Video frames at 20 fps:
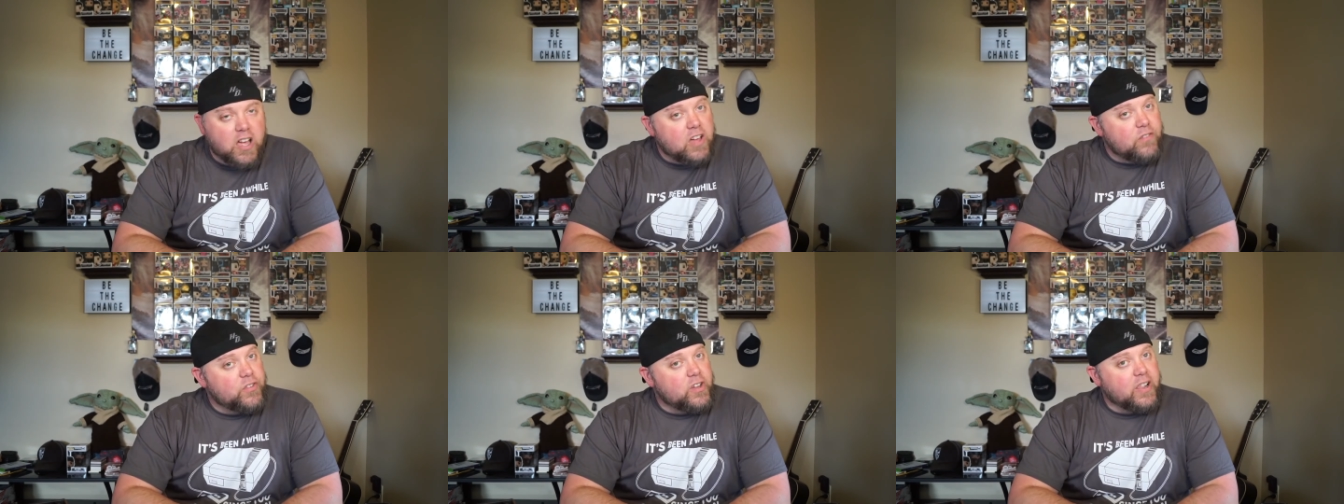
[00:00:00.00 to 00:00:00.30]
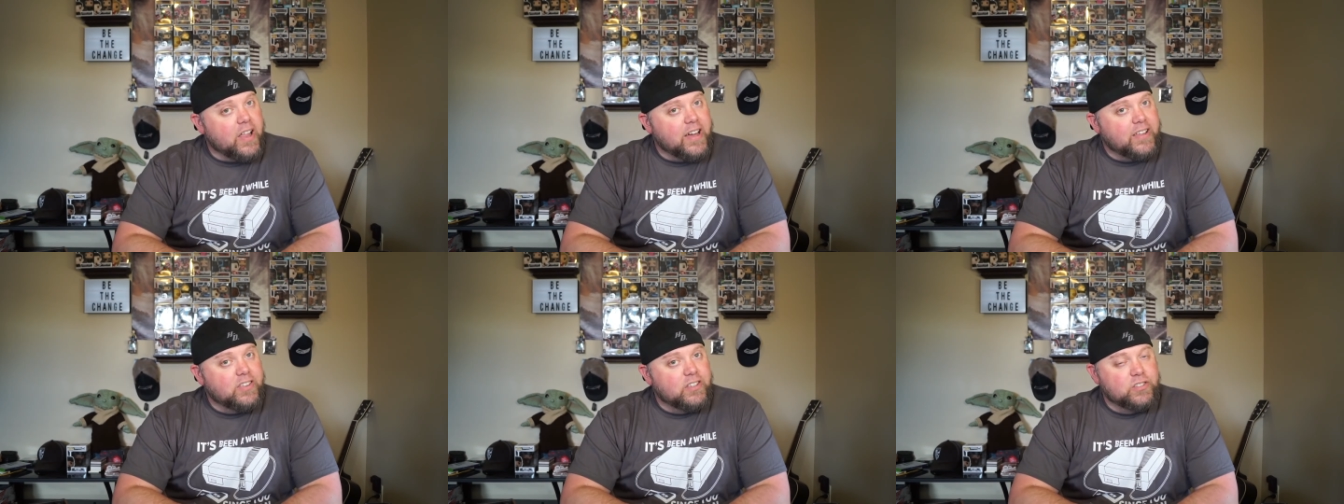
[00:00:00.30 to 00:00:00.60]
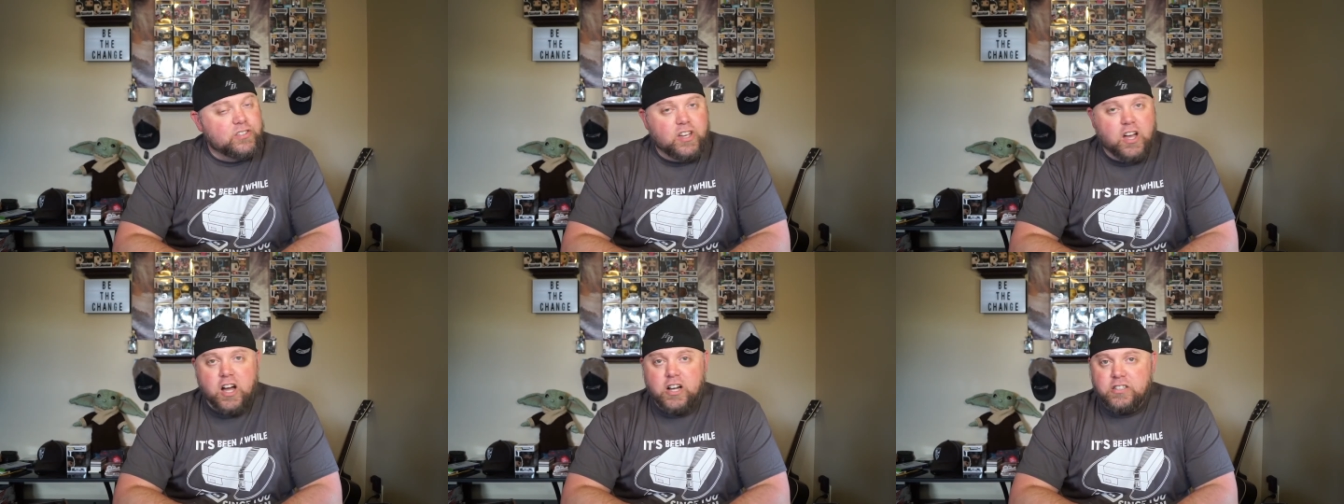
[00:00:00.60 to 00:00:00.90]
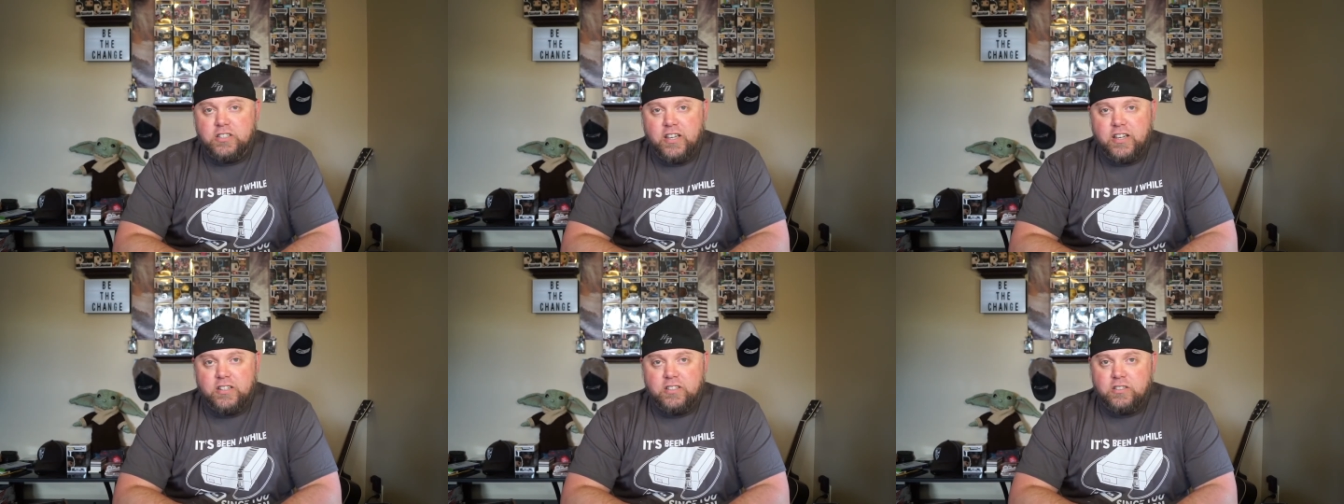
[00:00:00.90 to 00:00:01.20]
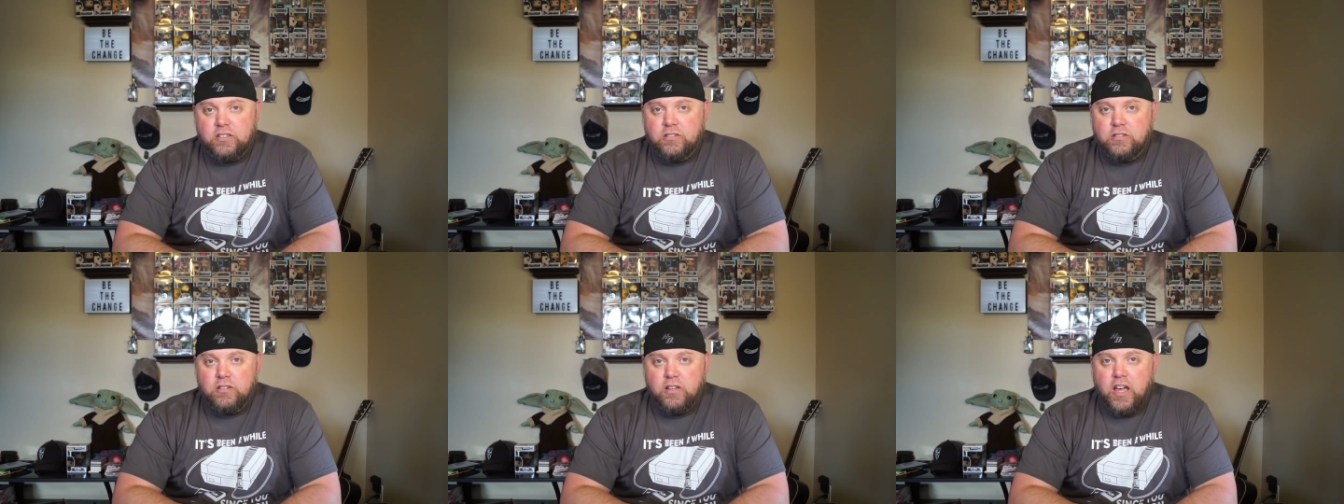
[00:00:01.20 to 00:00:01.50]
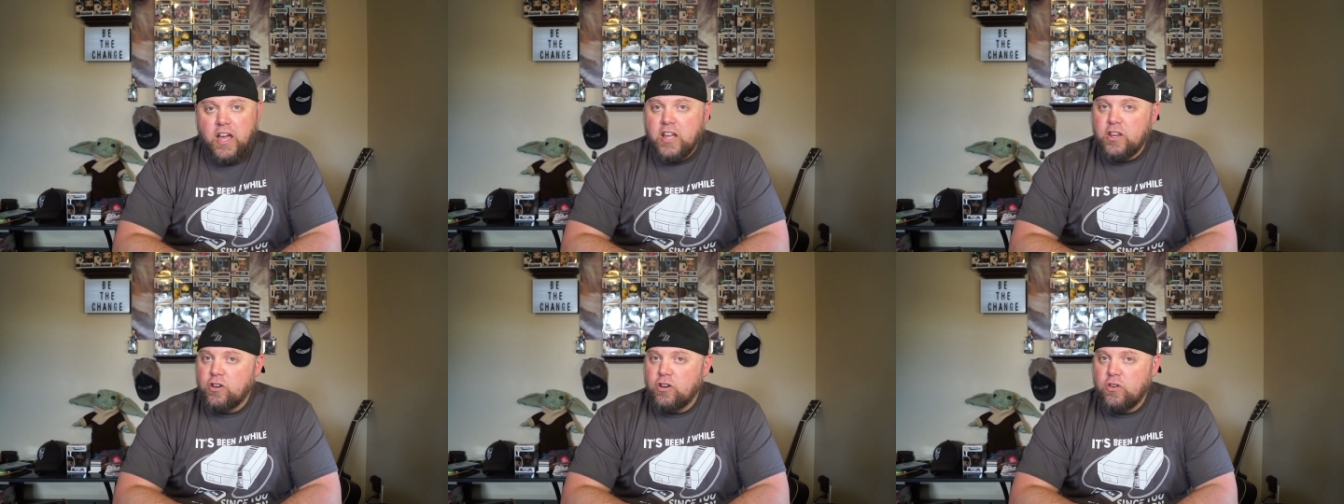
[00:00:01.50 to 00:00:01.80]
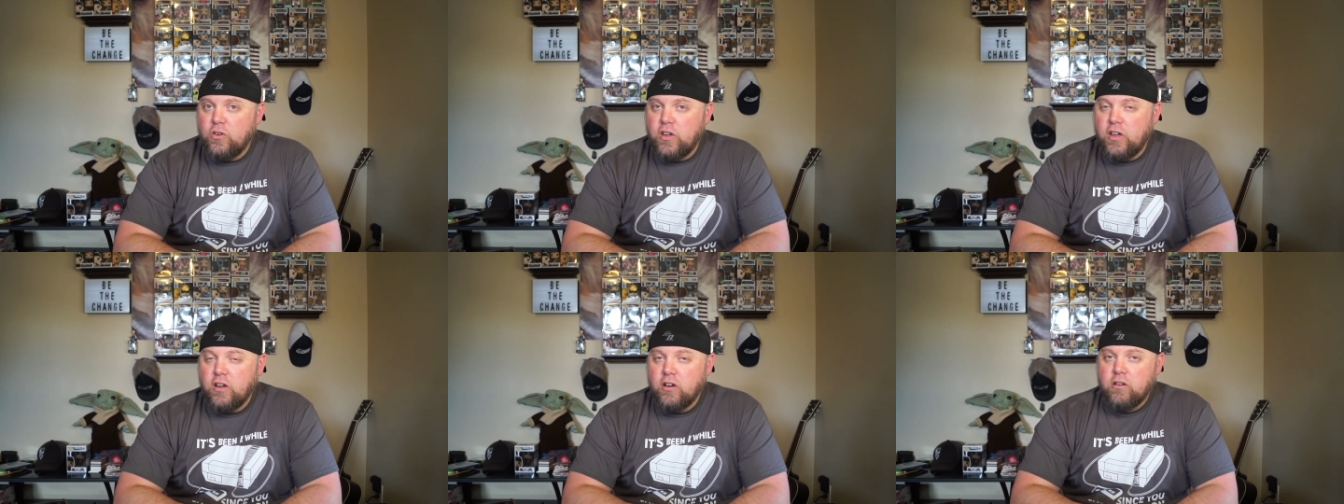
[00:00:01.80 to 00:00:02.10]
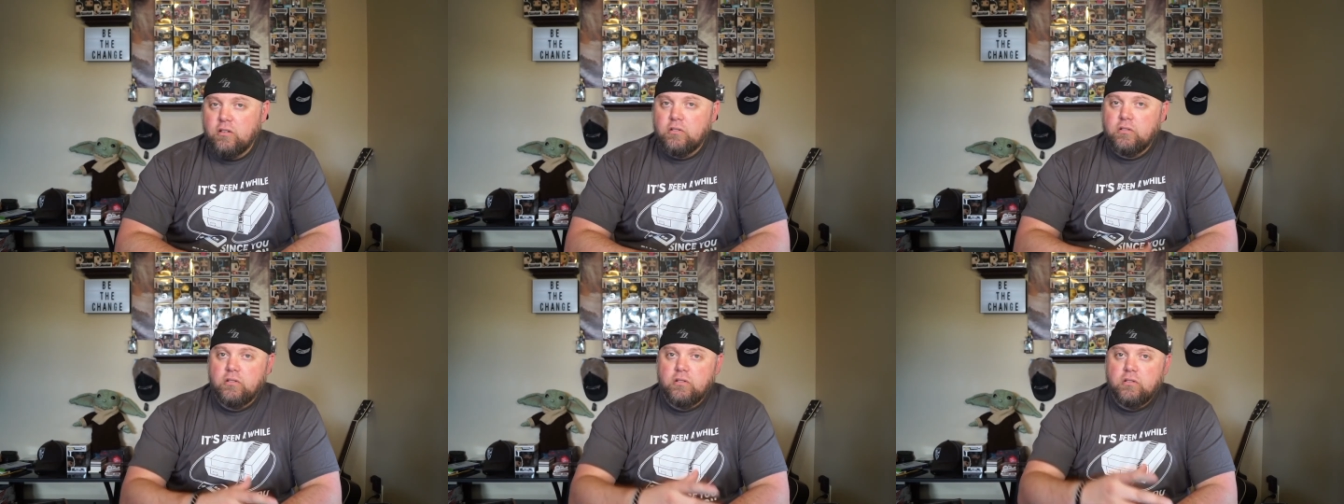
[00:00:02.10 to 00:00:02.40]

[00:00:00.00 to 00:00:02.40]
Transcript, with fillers: If you like this content and you're new here,